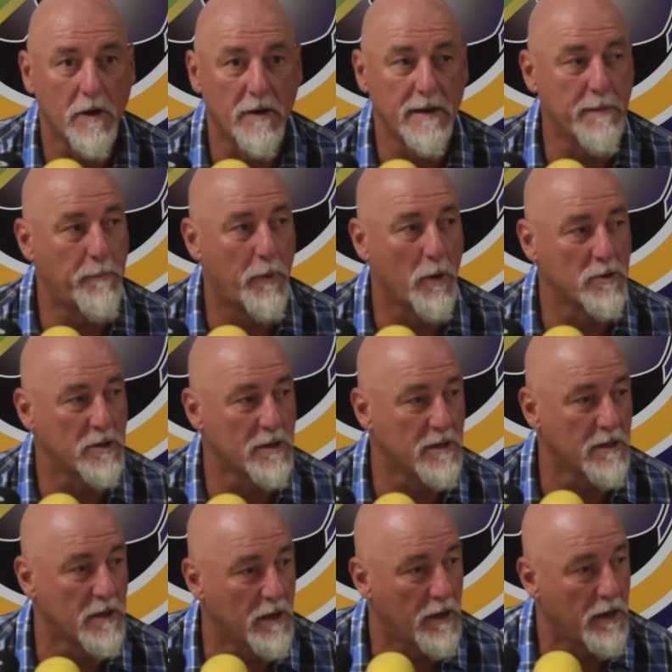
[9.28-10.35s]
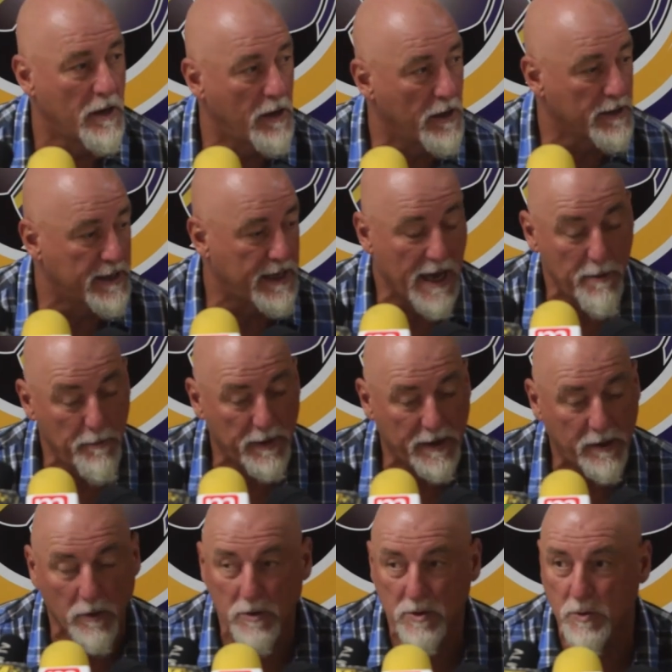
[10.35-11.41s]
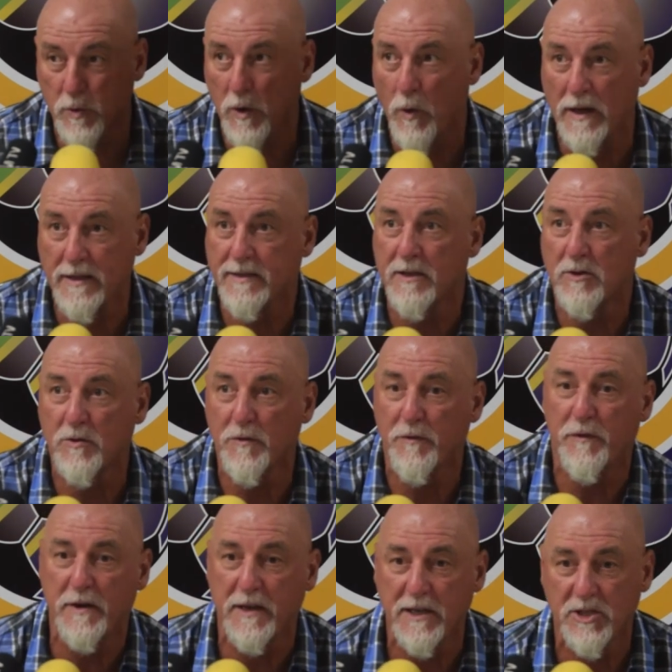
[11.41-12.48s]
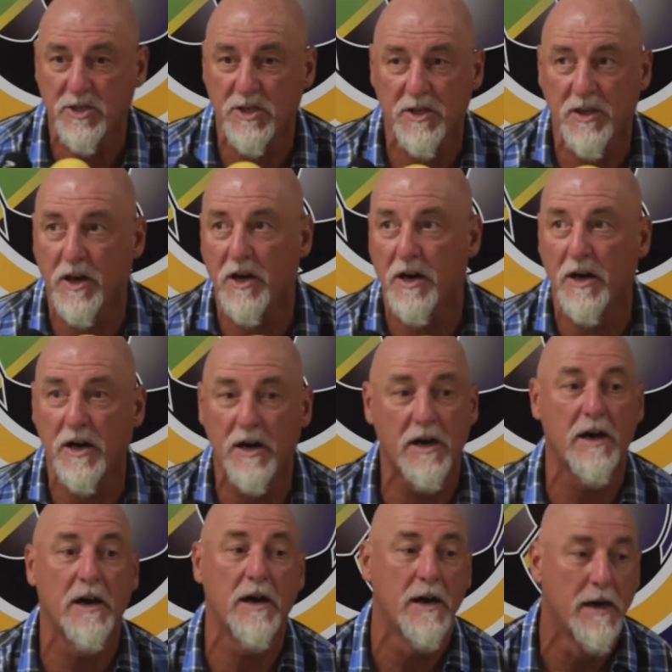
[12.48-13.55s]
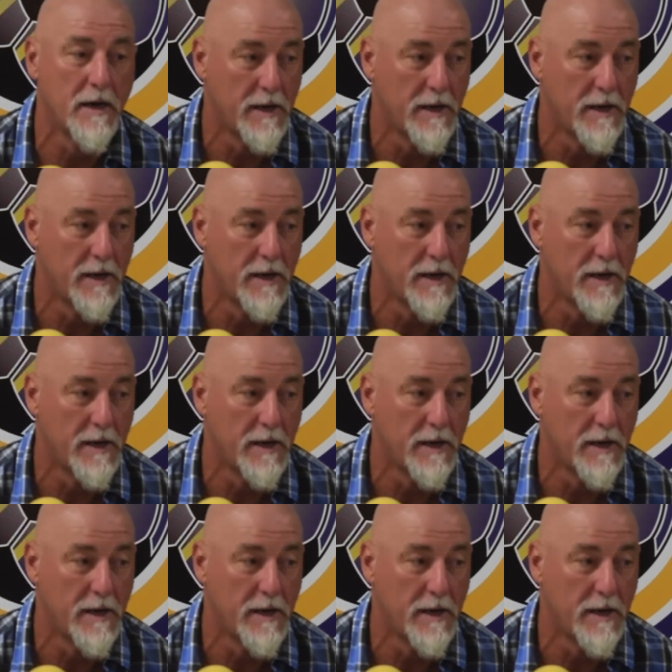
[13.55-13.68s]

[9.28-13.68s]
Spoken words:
important game because we wanted to finish the